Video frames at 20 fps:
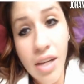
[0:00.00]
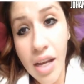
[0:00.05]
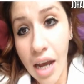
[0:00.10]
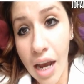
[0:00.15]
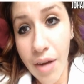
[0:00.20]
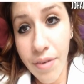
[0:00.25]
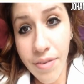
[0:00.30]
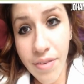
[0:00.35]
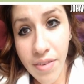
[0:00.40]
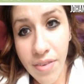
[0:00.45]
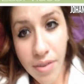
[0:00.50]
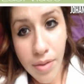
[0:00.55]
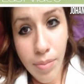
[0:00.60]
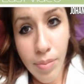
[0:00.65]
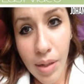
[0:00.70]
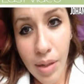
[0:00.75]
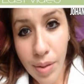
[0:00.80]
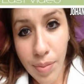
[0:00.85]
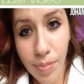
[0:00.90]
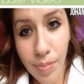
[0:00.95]
After
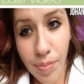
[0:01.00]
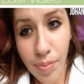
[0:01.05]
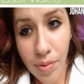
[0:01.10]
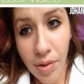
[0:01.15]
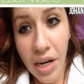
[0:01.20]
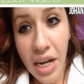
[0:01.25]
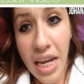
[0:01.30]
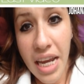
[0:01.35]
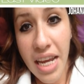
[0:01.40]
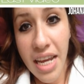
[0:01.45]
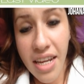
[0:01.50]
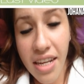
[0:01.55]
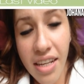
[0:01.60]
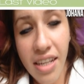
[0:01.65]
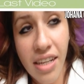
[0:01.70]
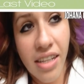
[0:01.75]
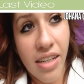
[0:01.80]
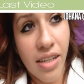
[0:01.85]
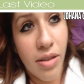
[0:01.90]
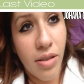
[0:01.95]
my break,
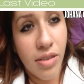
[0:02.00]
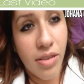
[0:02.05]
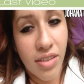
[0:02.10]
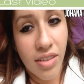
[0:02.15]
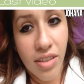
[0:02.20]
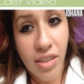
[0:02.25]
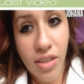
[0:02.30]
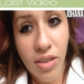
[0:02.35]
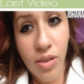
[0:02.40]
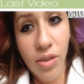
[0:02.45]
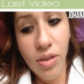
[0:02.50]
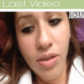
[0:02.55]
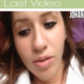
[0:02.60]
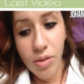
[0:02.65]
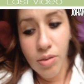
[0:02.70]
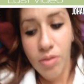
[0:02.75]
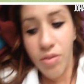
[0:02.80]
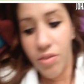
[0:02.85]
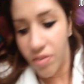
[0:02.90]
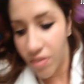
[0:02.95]
I started going
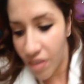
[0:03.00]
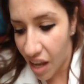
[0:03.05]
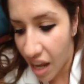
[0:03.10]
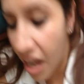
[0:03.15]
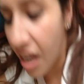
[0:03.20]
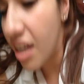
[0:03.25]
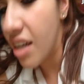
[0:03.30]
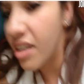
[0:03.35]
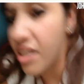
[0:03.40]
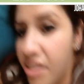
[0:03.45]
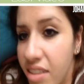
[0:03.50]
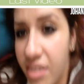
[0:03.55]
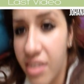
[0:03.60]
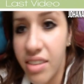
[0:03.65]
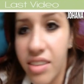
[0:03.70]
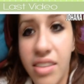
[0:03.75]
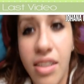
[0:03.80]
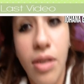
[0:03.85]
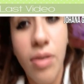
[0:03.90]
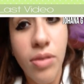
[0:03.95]
all fast
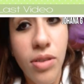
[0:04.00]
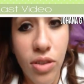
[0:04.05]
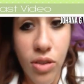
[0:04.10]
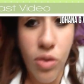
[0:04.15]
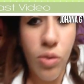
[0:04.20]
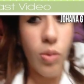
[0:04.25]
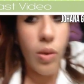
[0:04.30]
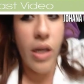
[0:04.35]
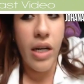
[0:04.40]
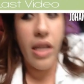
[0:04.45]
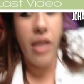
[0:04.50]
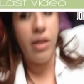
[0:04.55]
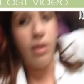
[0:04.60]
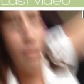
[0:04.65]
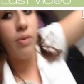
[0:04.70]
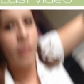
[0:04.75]
because I was just working,